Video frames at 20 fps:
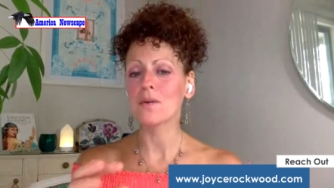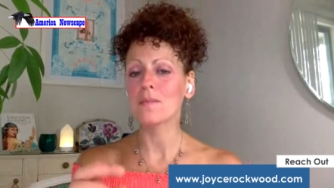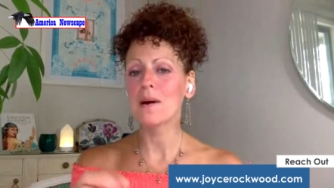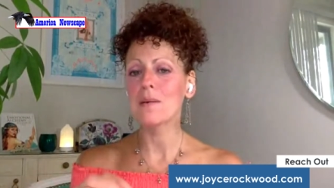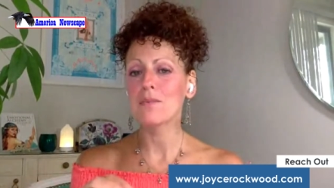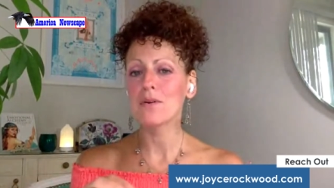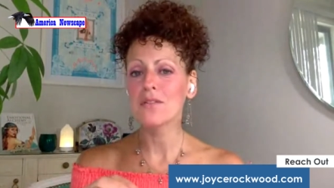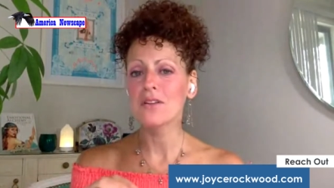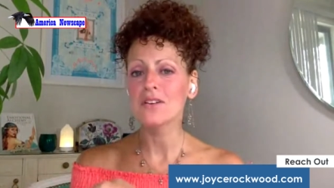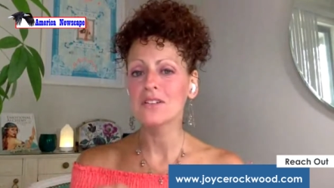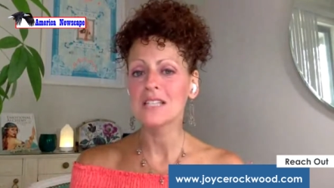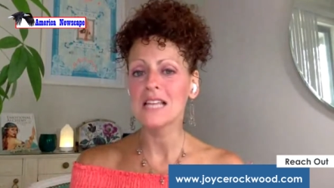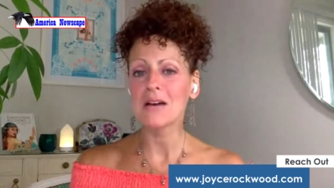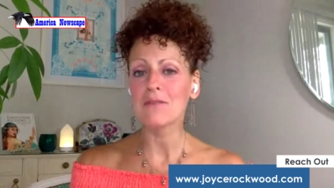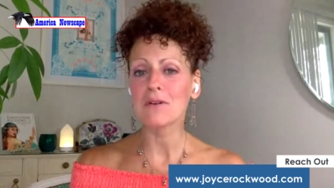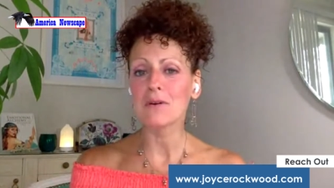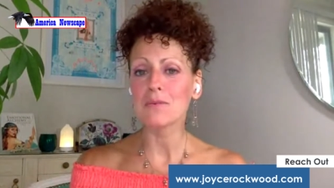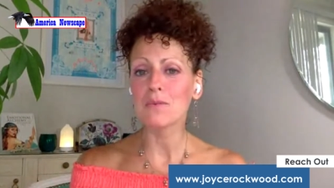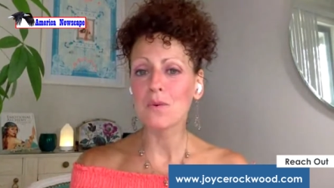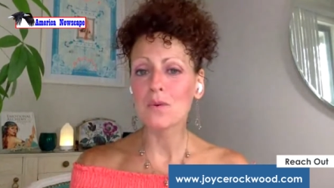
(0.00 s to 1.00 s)
Remember, there's
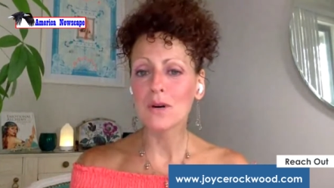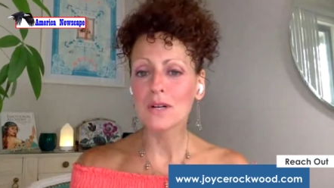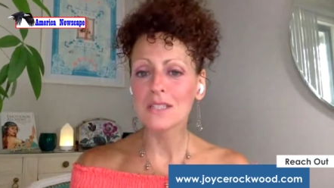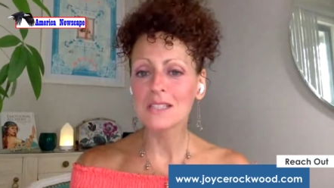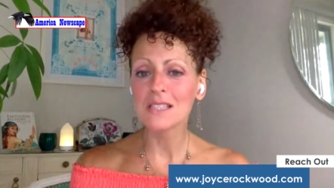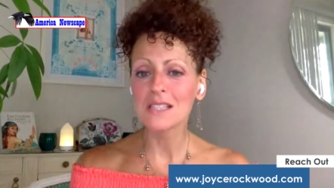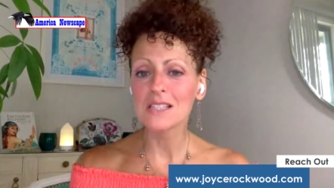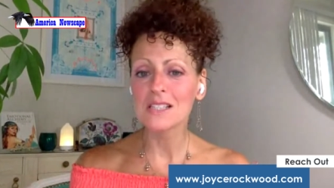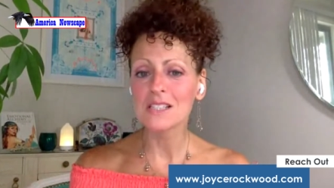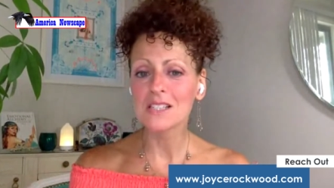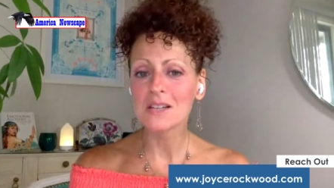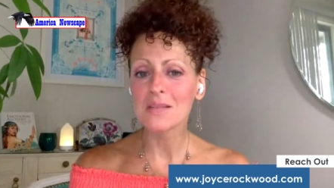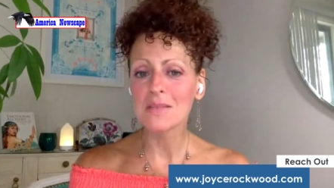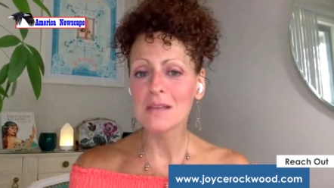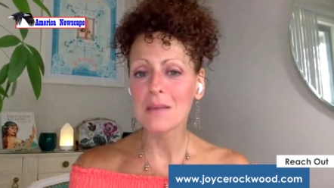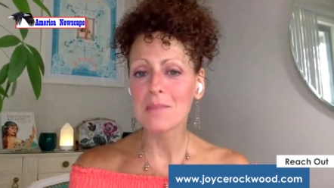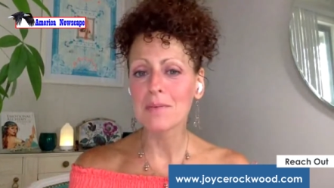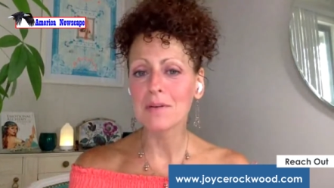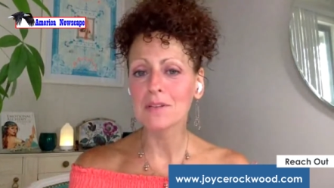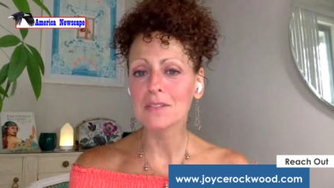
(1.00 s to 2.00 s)
that reward system,
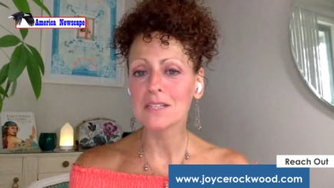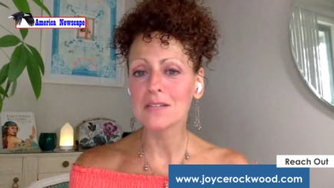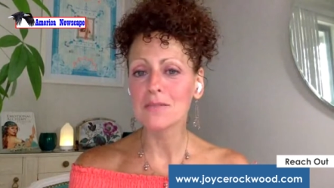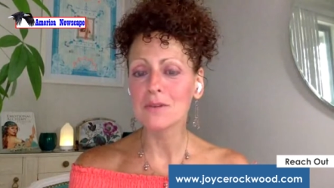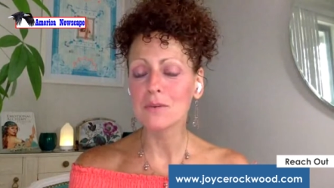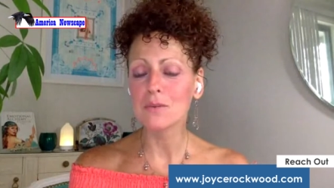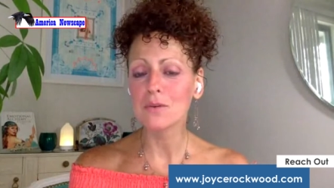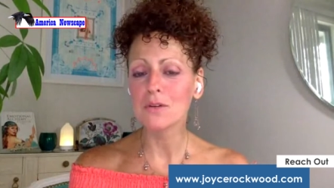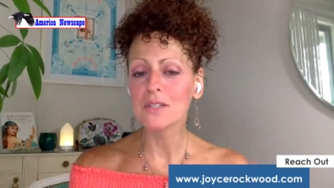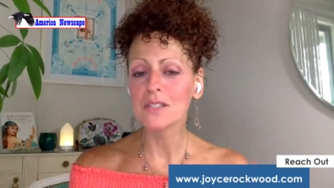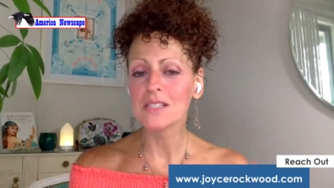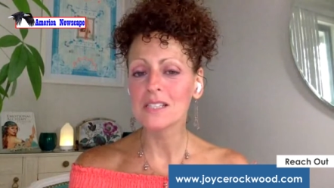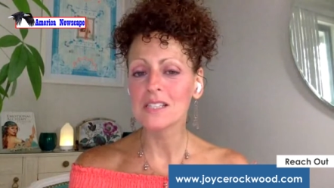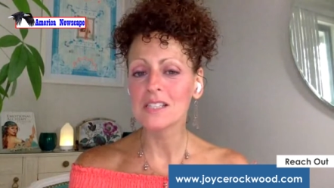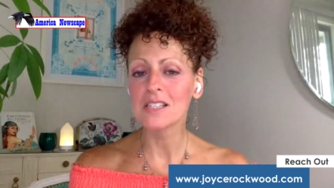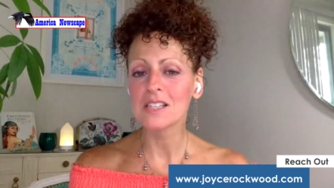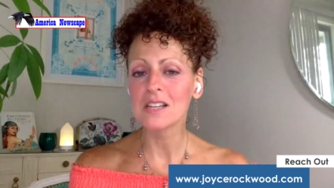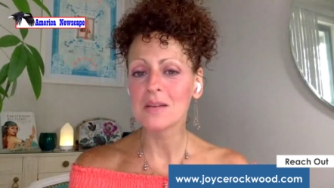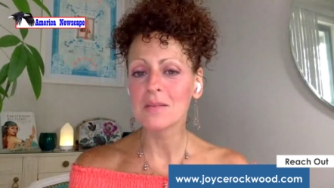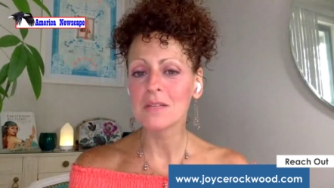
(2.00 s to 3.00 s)
that built-in reward
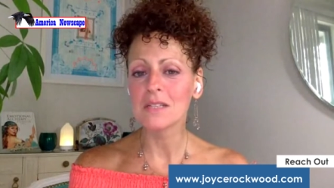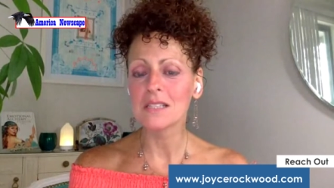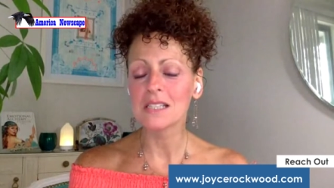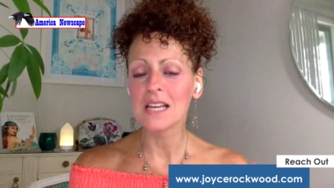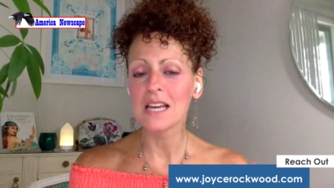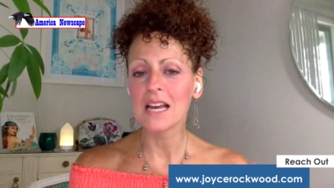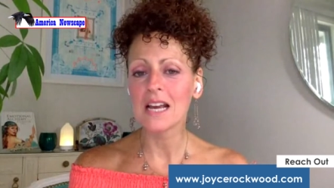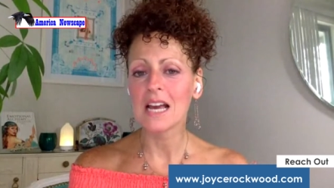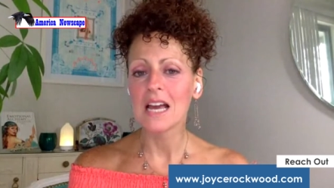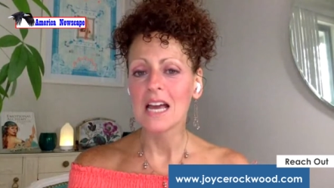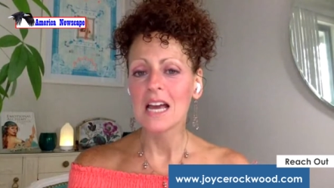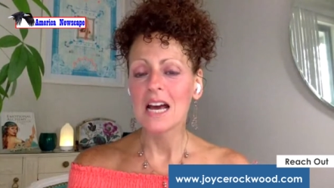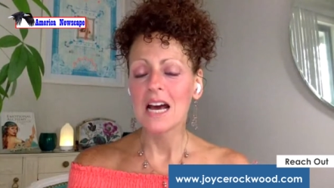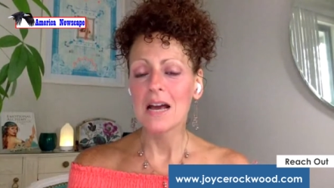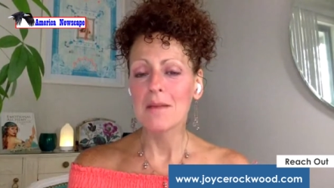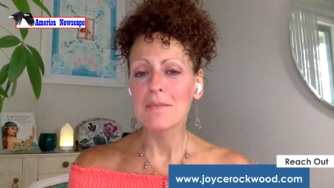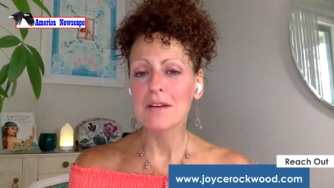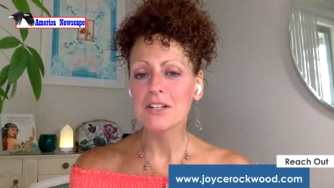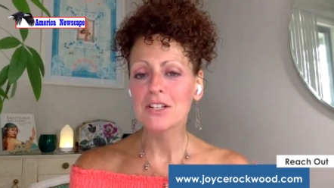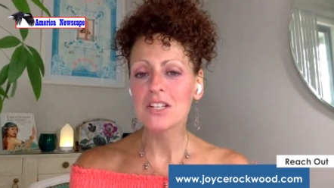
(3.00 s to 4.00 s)
system. It's like
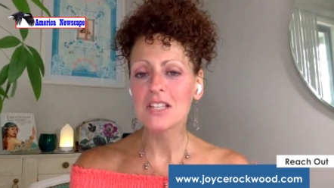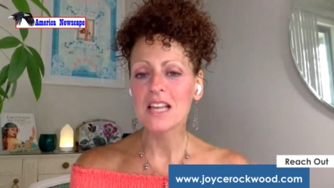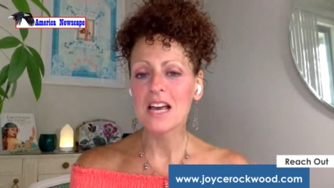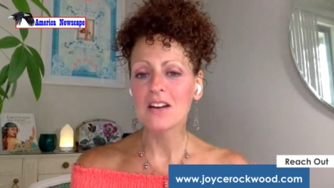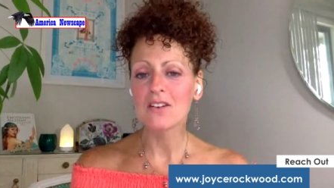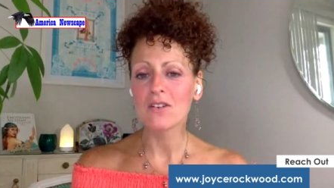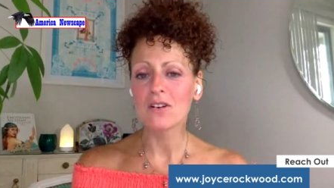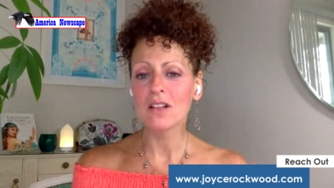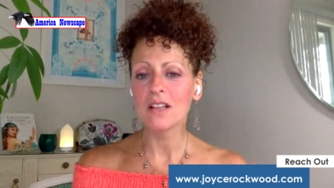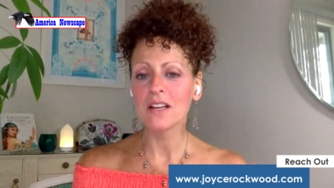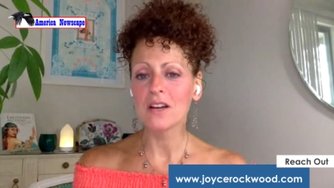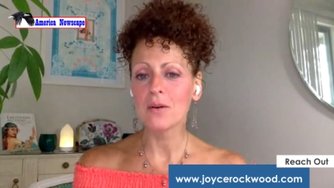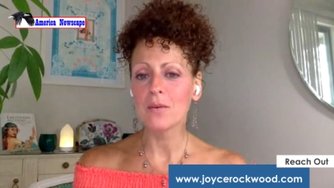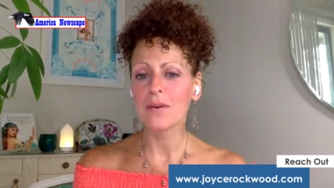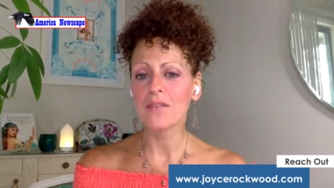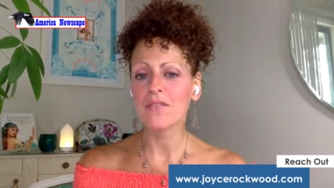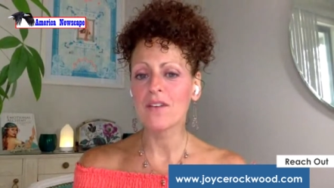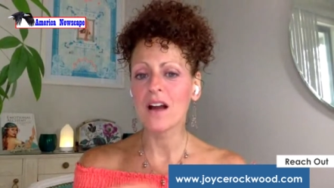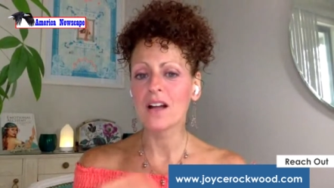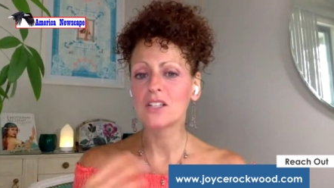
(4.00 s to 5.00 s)
I mentioned that earlier.
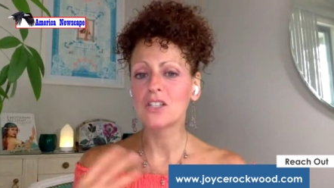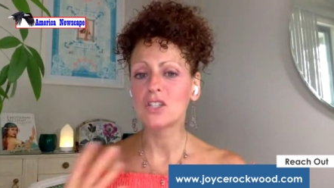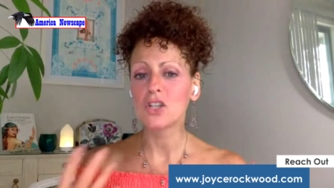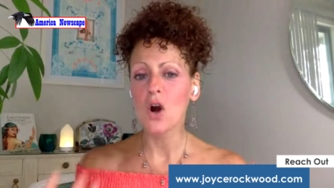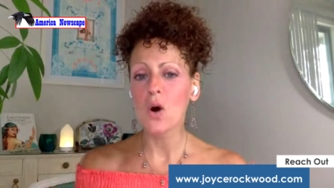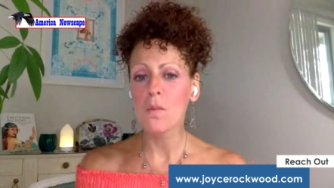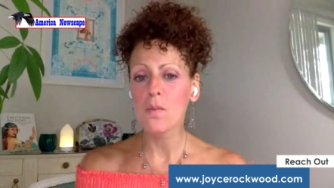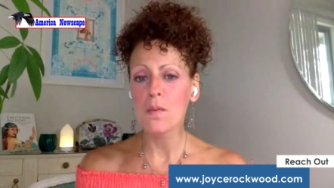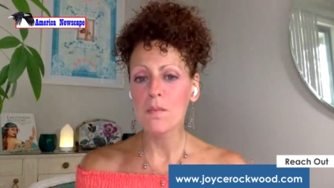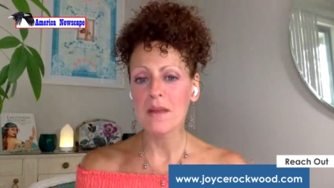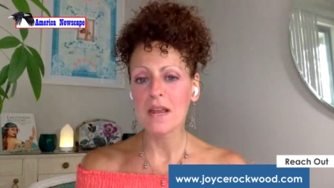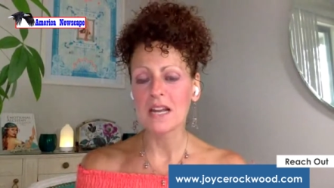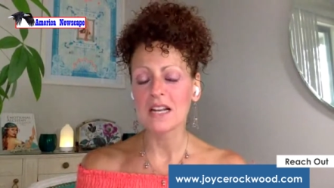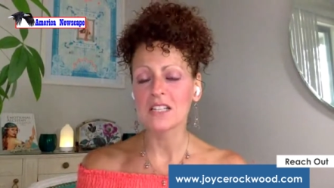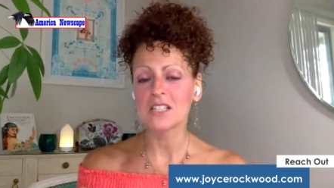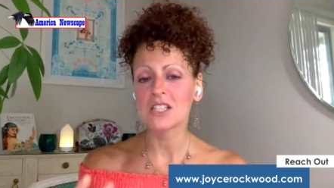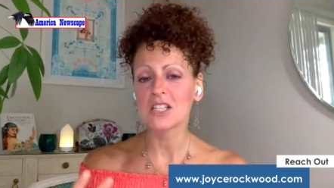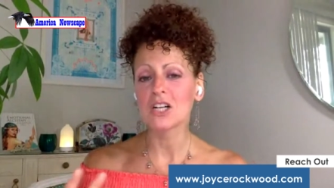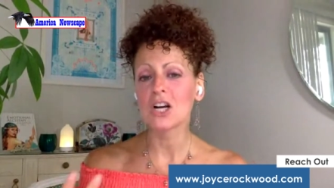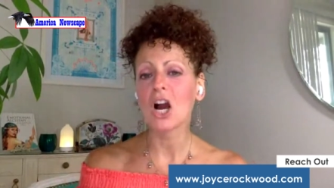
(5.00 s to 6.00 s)
We've got dopamine
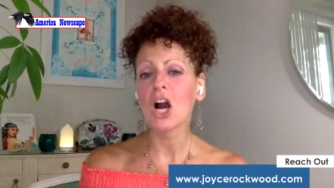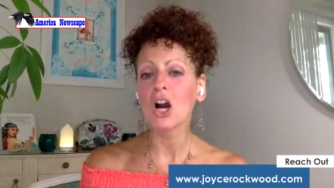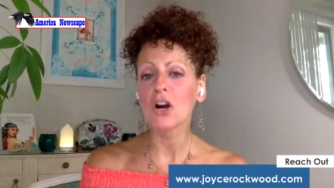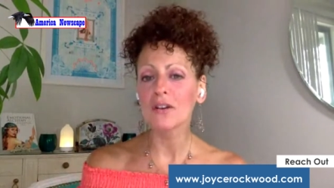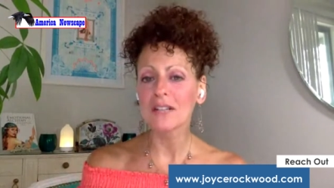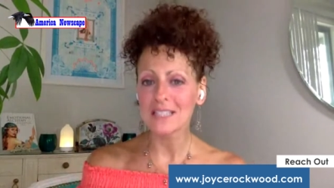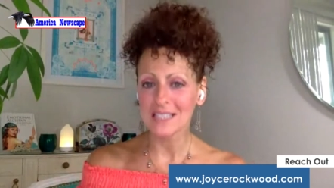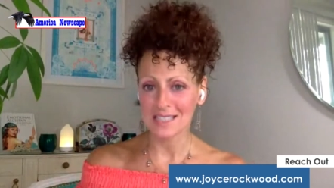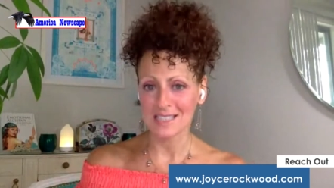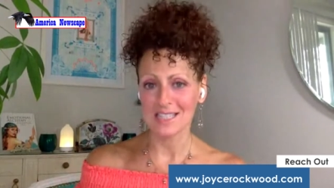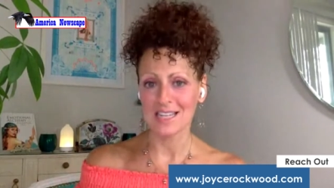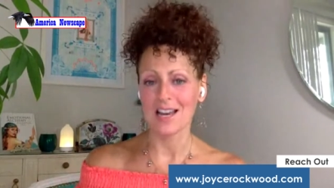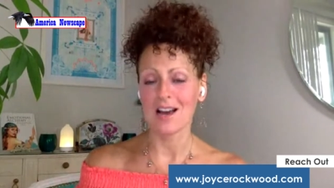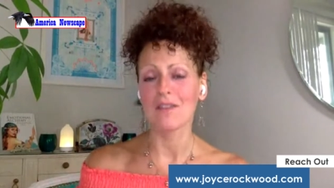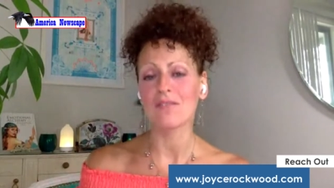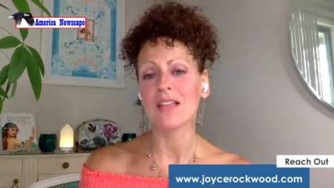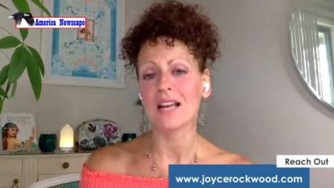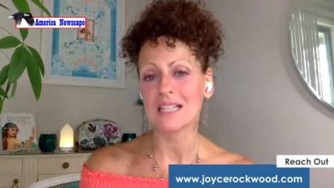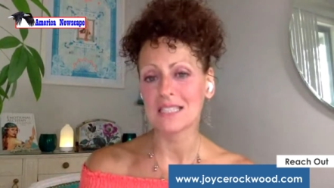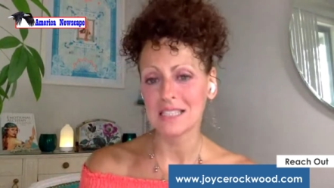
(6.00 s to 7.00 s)
is the currency
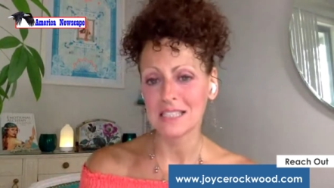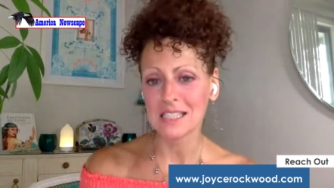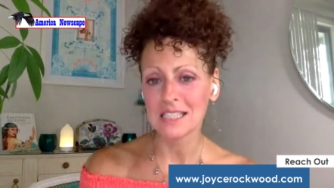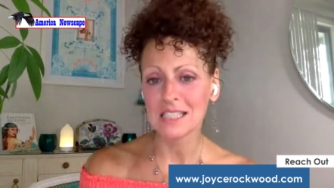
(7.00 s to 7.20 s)
of that